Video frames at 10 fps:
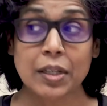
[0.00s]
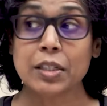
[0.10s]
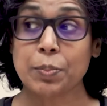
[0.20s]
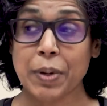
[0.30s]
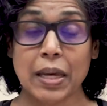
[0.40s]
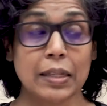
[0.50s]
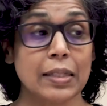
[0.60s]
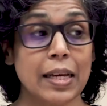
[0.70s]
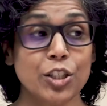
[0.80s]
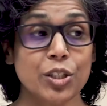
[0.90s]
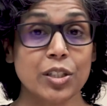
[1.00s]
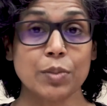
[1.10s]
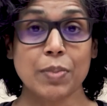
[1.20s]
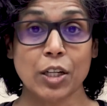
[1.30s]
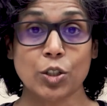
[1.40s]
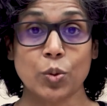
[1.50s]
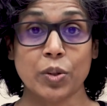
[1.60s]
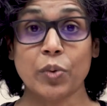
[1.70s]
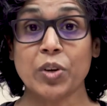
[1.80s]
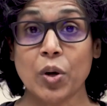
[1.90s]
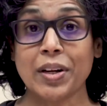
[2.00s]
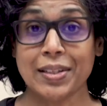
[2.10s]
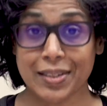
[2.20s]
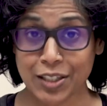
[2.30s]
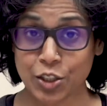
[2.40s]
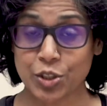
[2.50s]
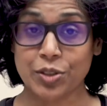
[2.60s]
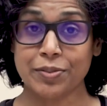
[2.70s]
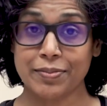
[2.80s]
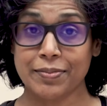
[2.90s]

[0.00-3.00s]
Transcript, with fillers: to pay attention to make sure that we're not in danger.